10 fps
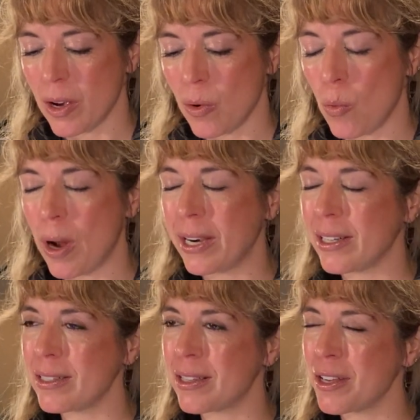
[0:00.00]
what it
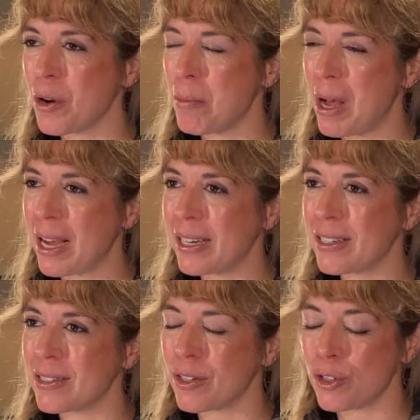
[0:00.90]
is that your mind
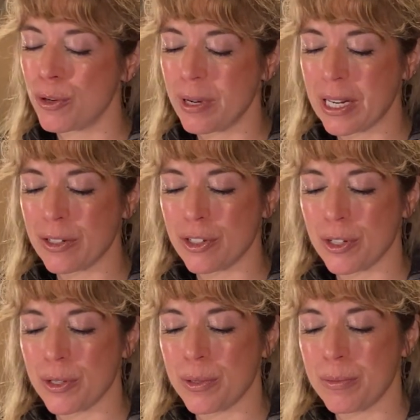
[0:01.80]
is attuning
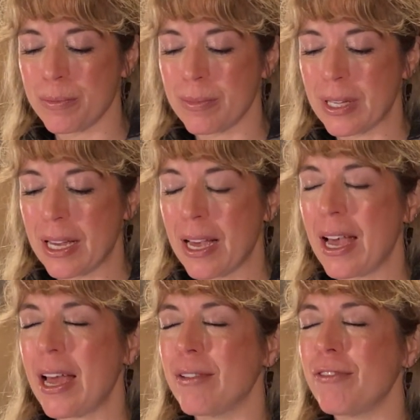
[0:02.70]
to,
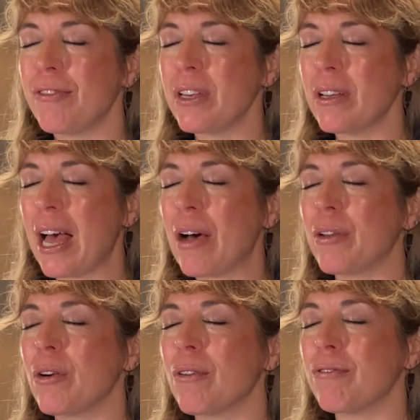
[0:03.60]
and feel how
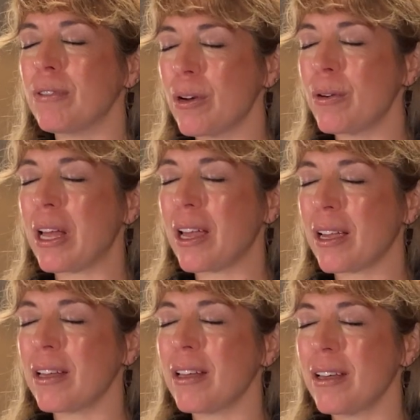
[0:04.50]
you're
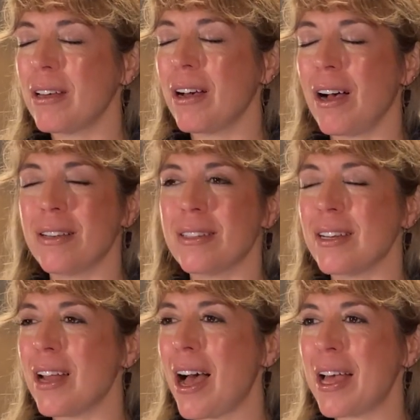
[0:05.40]
floating
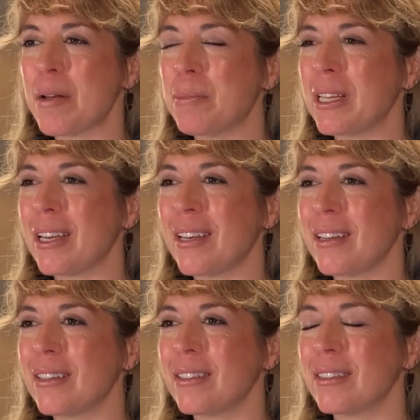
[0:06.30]
undeniably
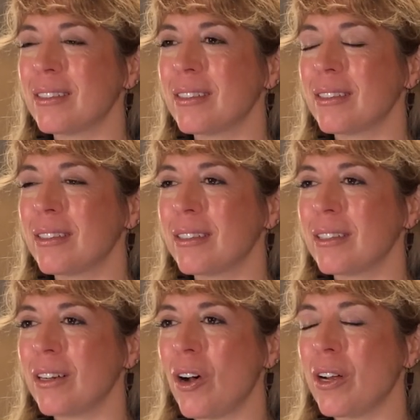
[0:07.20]

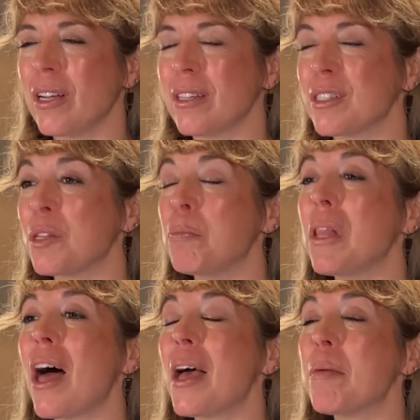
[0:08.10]
on a
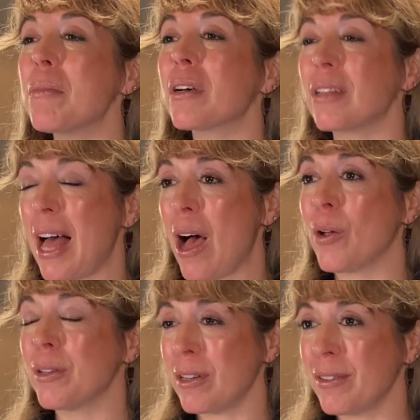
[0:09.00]
sublime
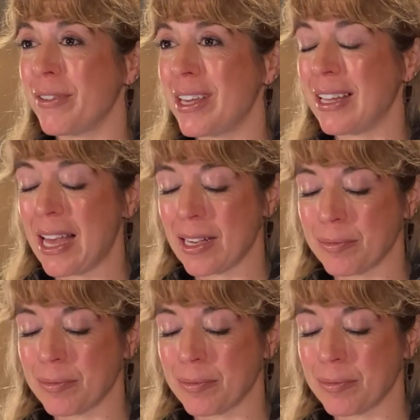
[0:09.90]
cloud of healing.